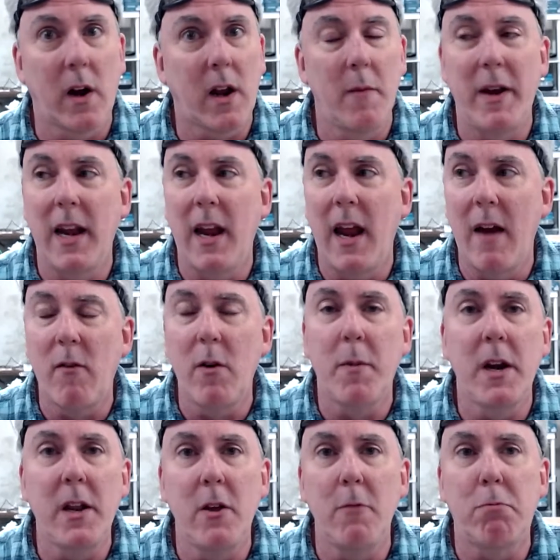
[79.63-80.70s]
I mean,
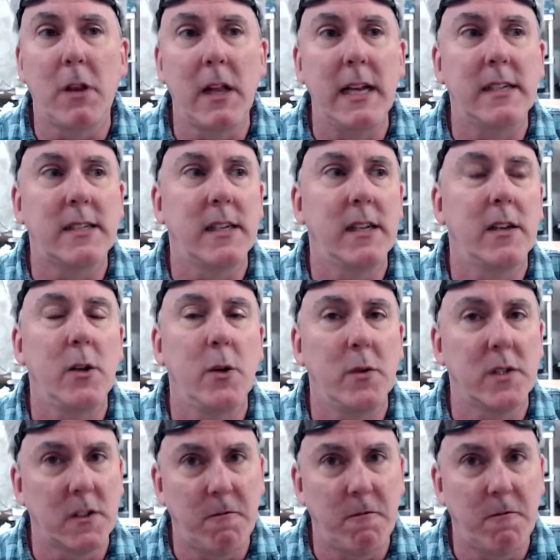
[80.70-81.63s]
everybody who plays it, who is a